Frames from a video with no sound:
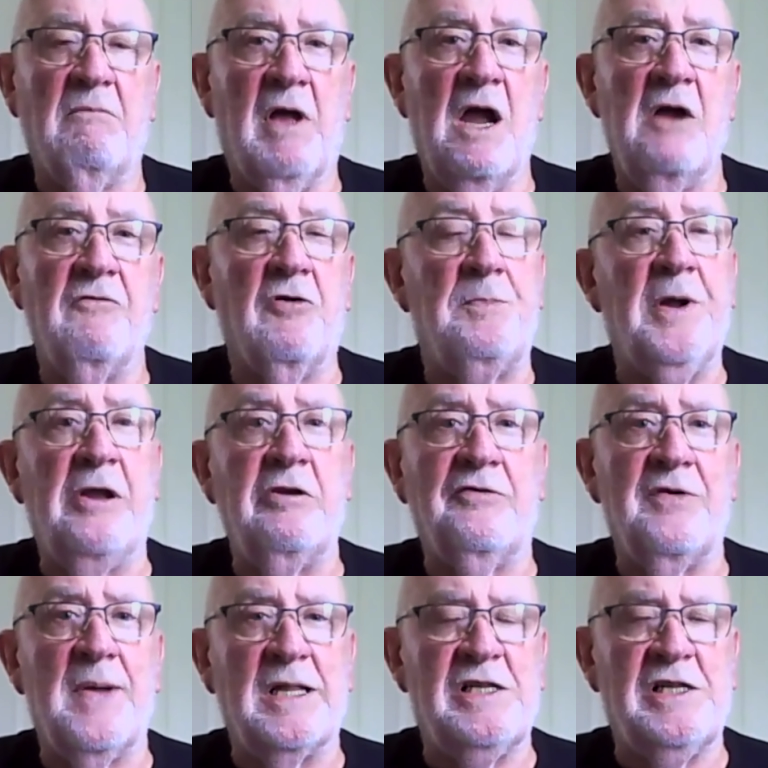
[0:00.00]
Over a period of
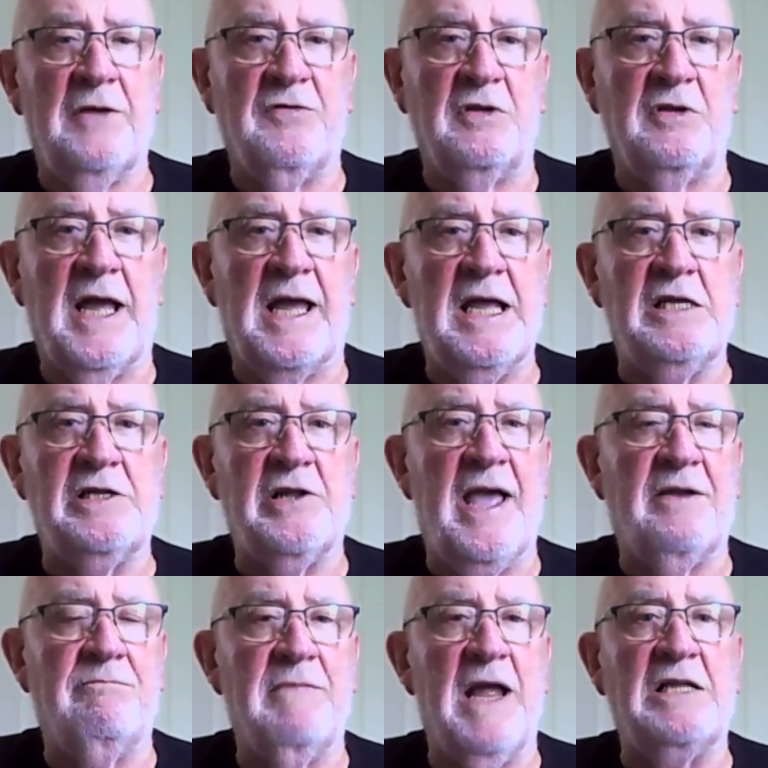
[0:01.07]
about 7 days, I
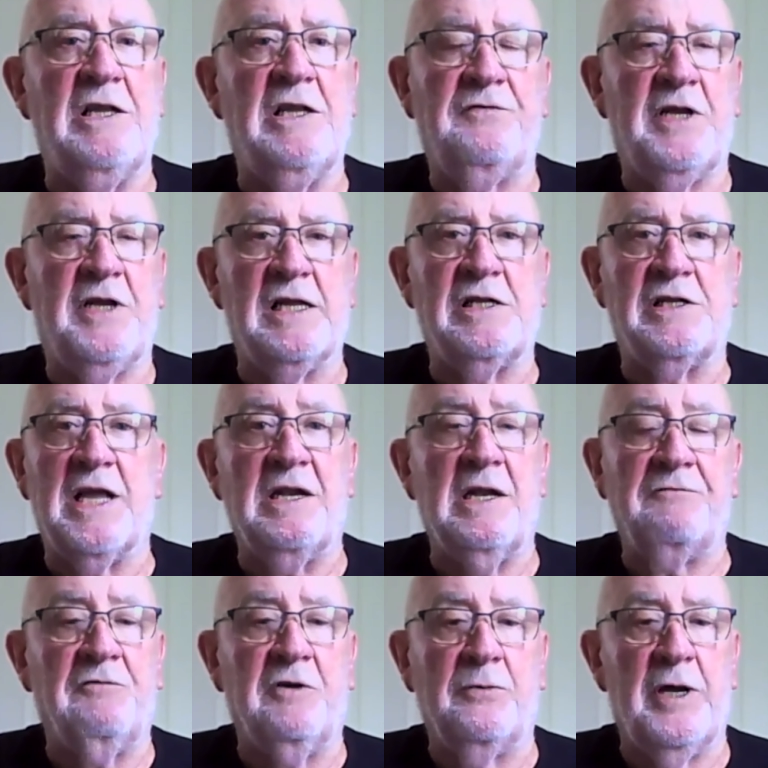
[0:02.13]
had massive tests done
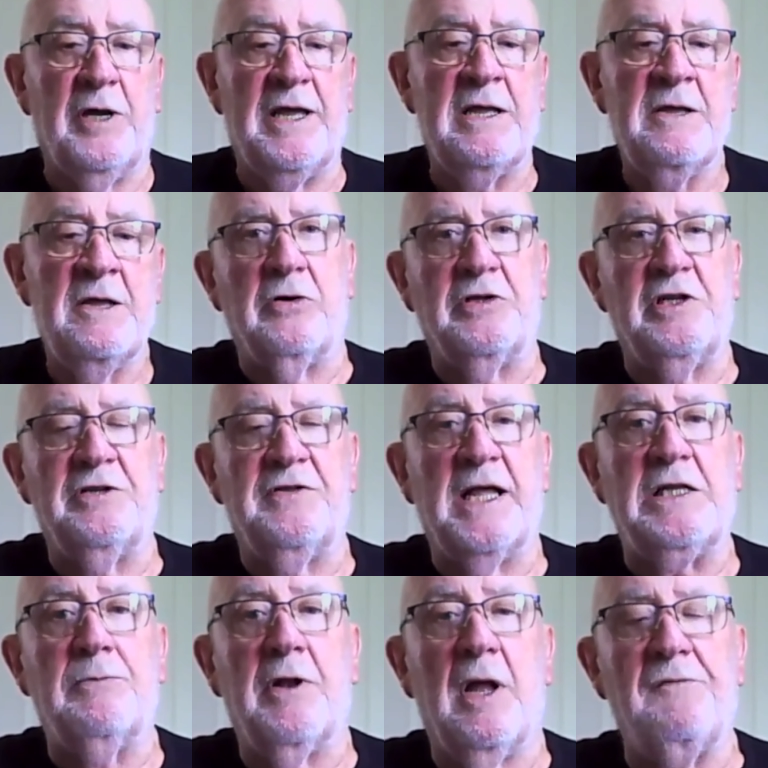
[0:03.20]
everywhere. And
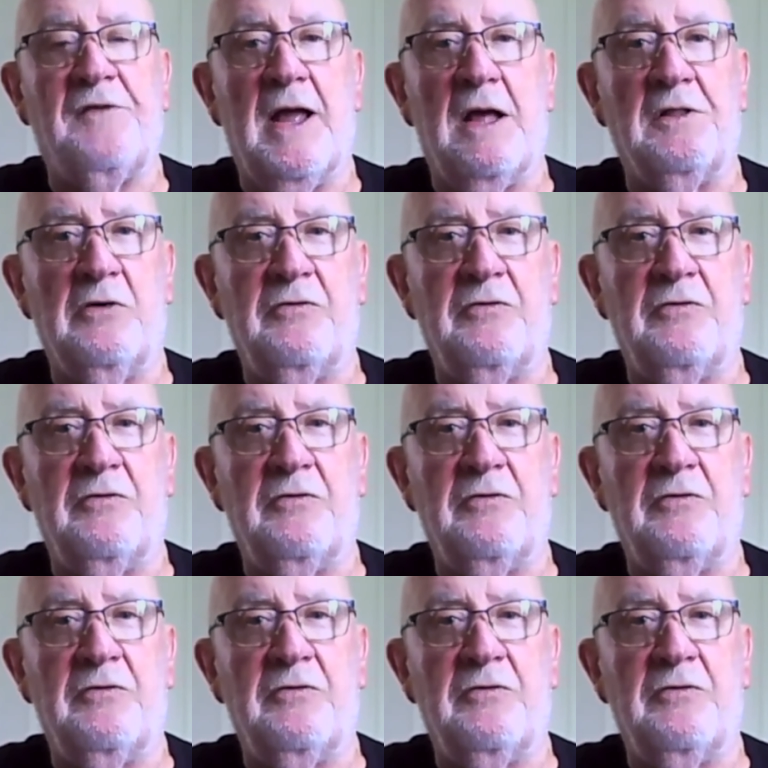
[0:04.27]
that's when I found the